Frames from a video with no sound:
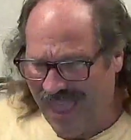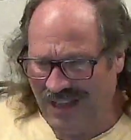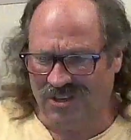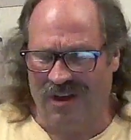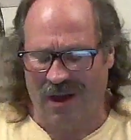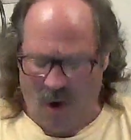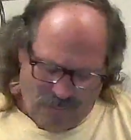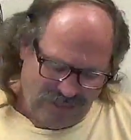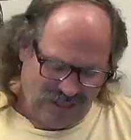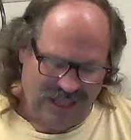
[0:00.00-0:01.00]
And so I
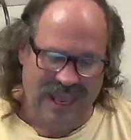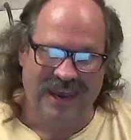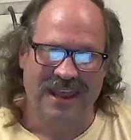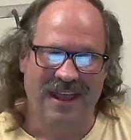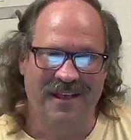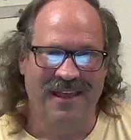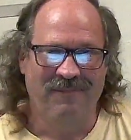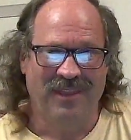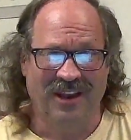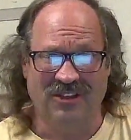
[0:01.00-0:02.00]
open the lid,
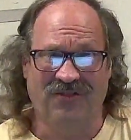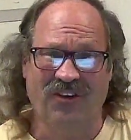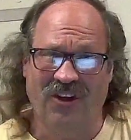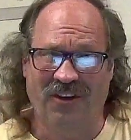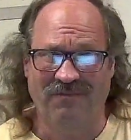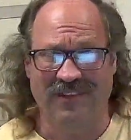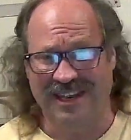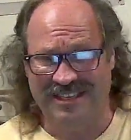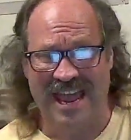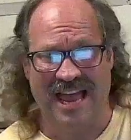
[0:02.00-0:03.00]
and it's full,
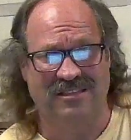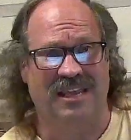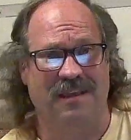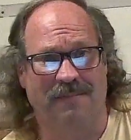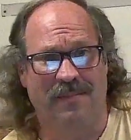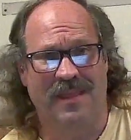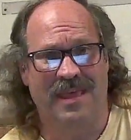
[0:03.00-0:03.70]
and it's nasty.